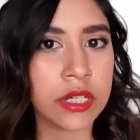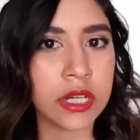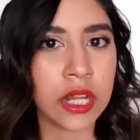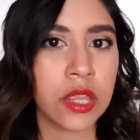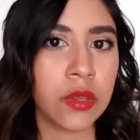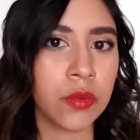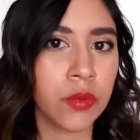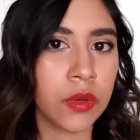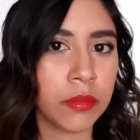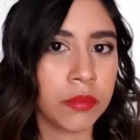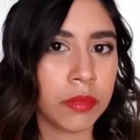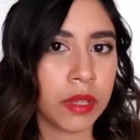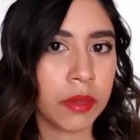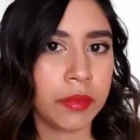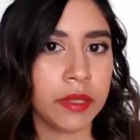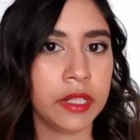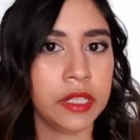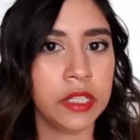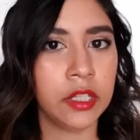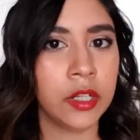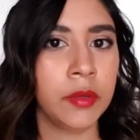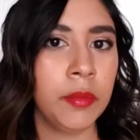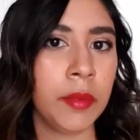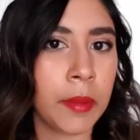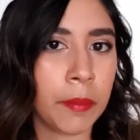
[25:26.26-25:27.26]
another one, maybe
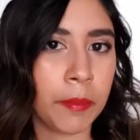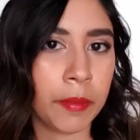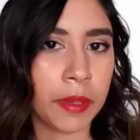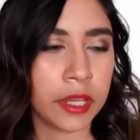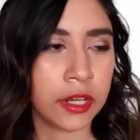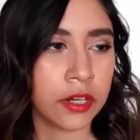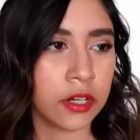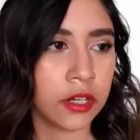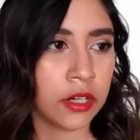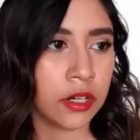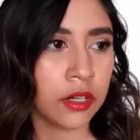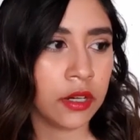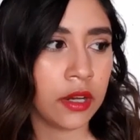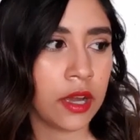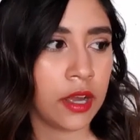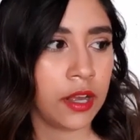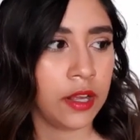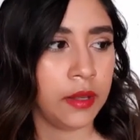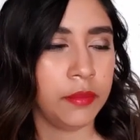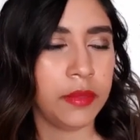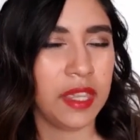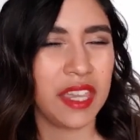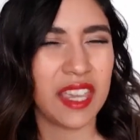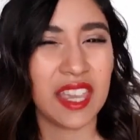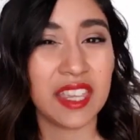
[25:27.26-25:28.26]
a little bit bigger.
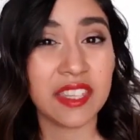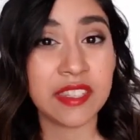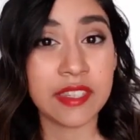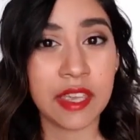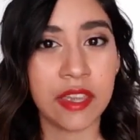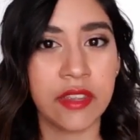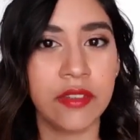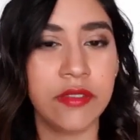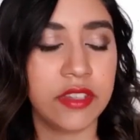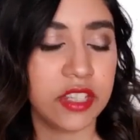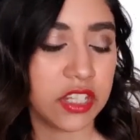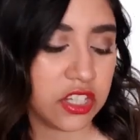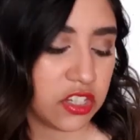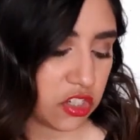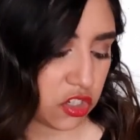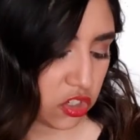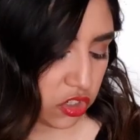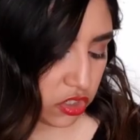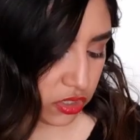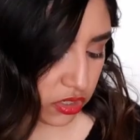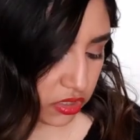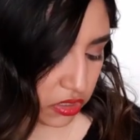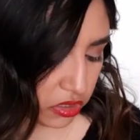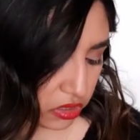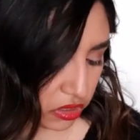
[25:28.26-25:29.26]
Like I said, it's
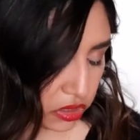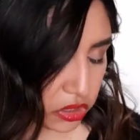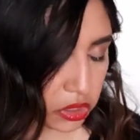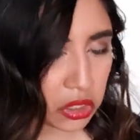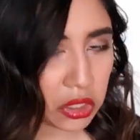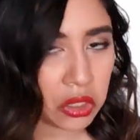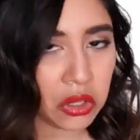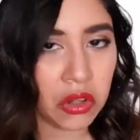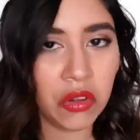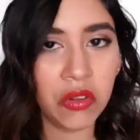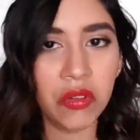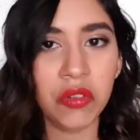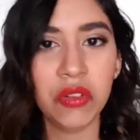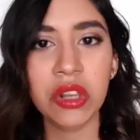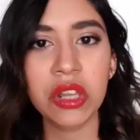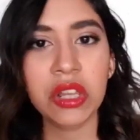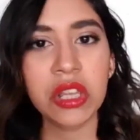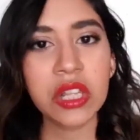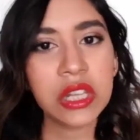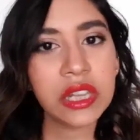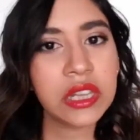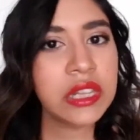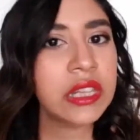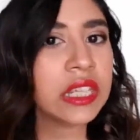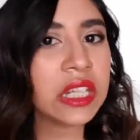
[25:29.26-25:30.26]
just a little
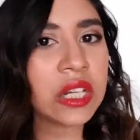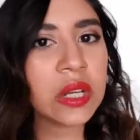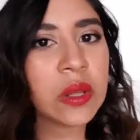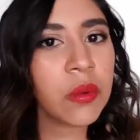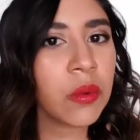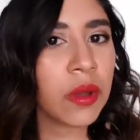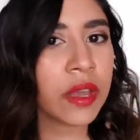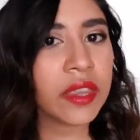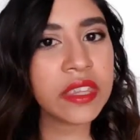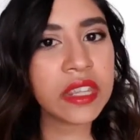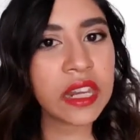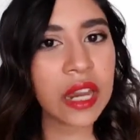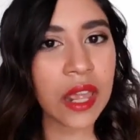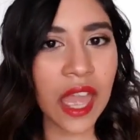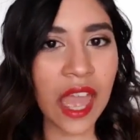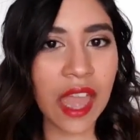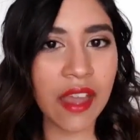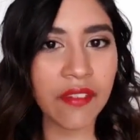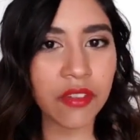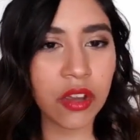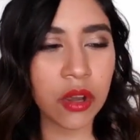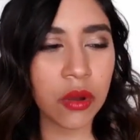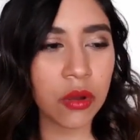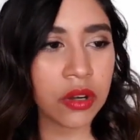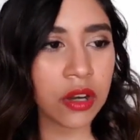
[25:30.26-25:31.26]
one that I
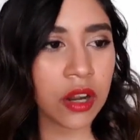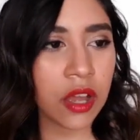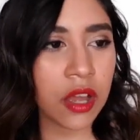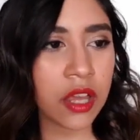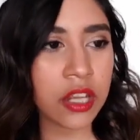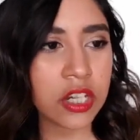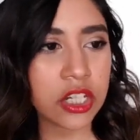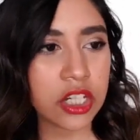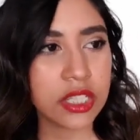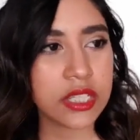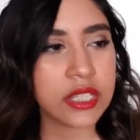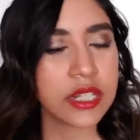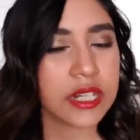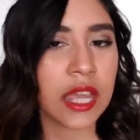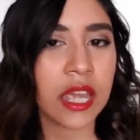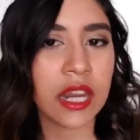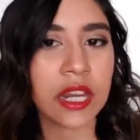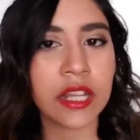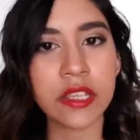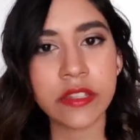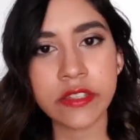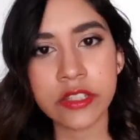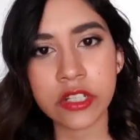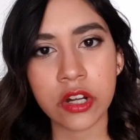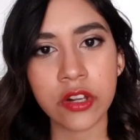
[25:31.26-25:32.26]
have going on just to
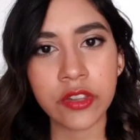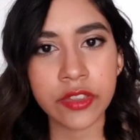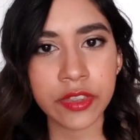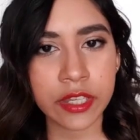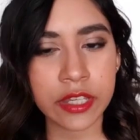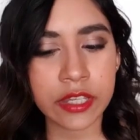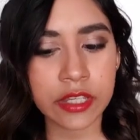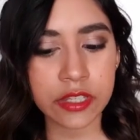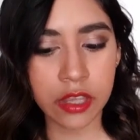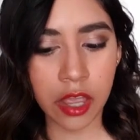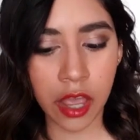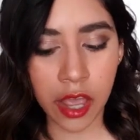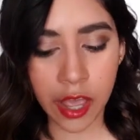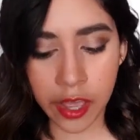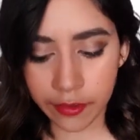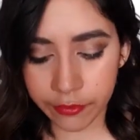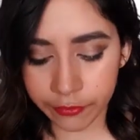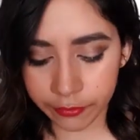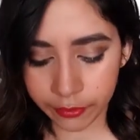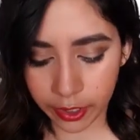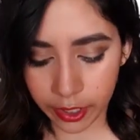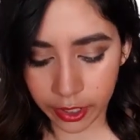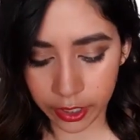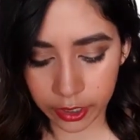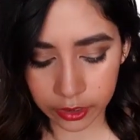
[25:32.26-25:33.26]
kind of start things
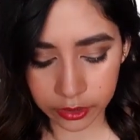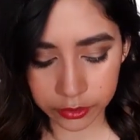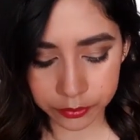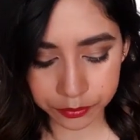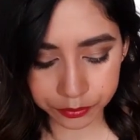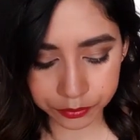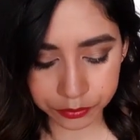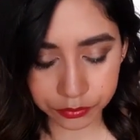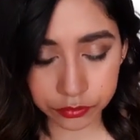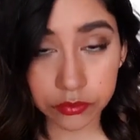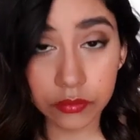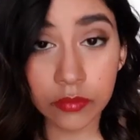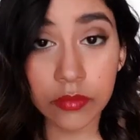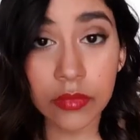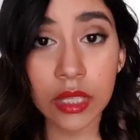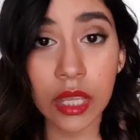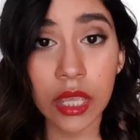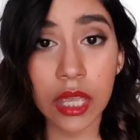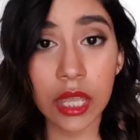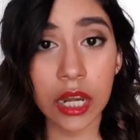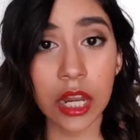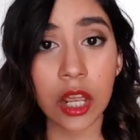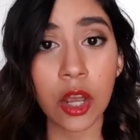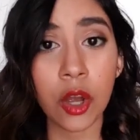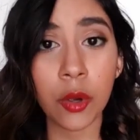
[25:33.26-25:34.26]
off. And
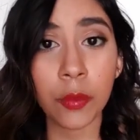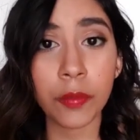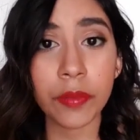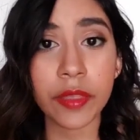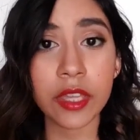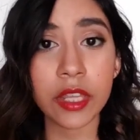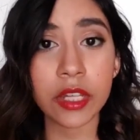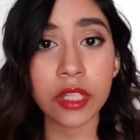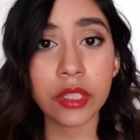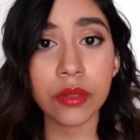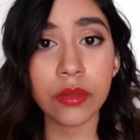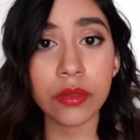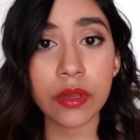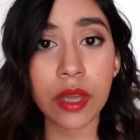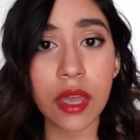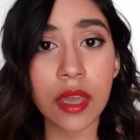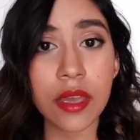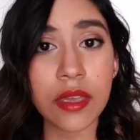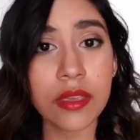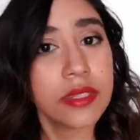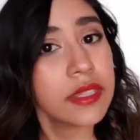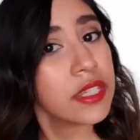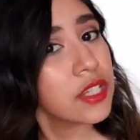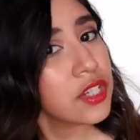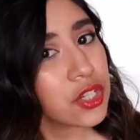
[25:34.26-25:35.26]
I hope that you
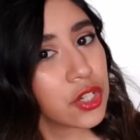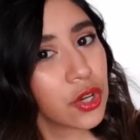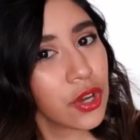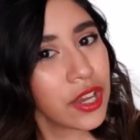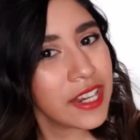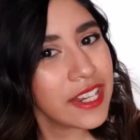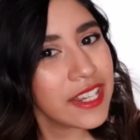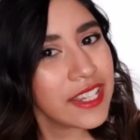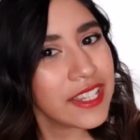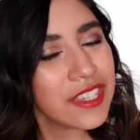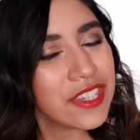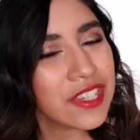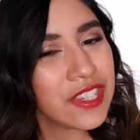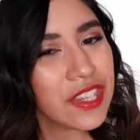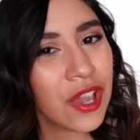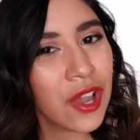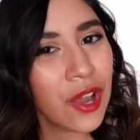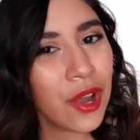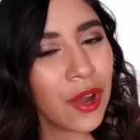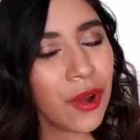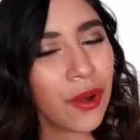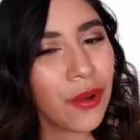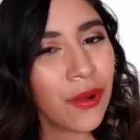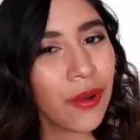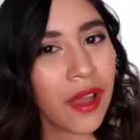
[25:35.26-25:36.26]
guys enjoyed it.
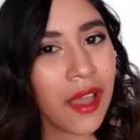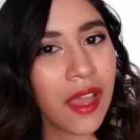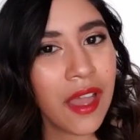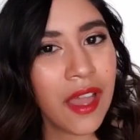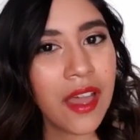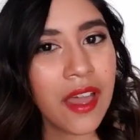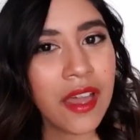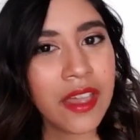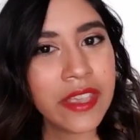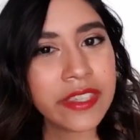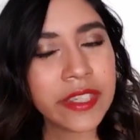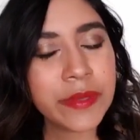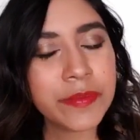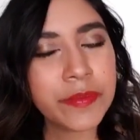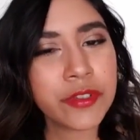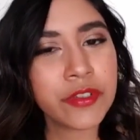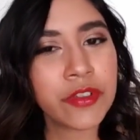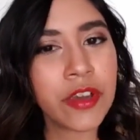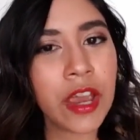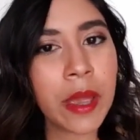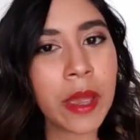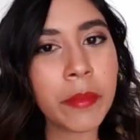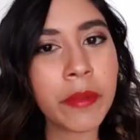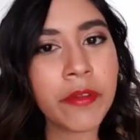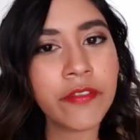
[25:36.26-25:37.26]
So
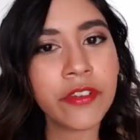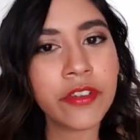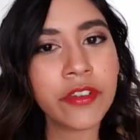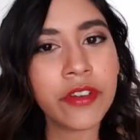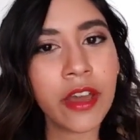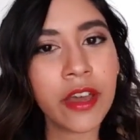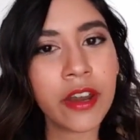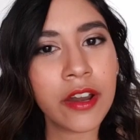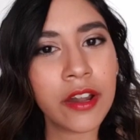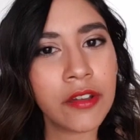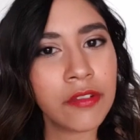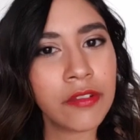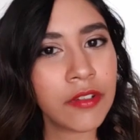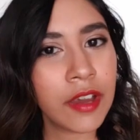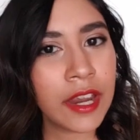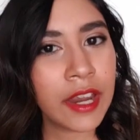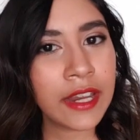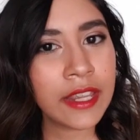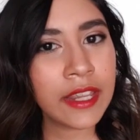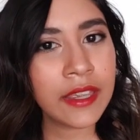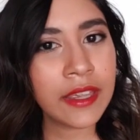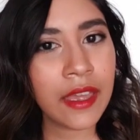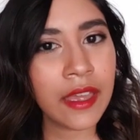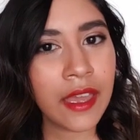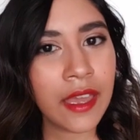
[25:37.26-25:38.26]
subscribe if you're not
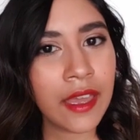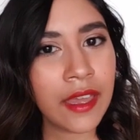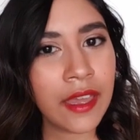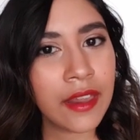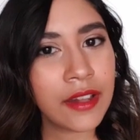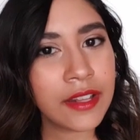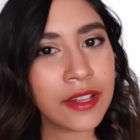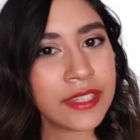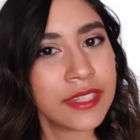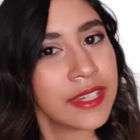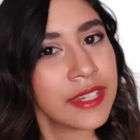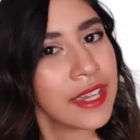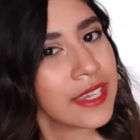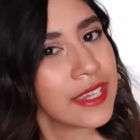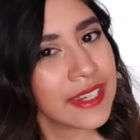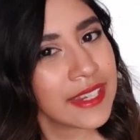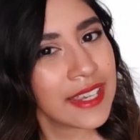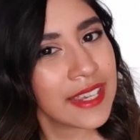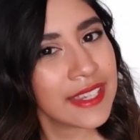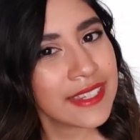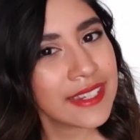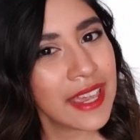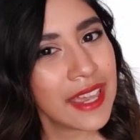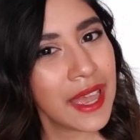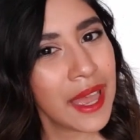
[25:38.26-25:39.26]
already, and I'll see you guys
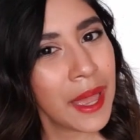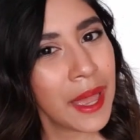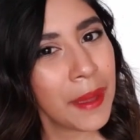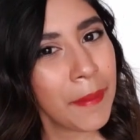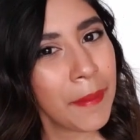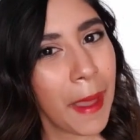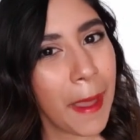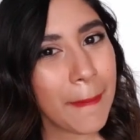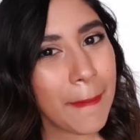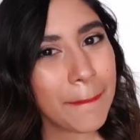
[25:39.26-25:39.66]
next time.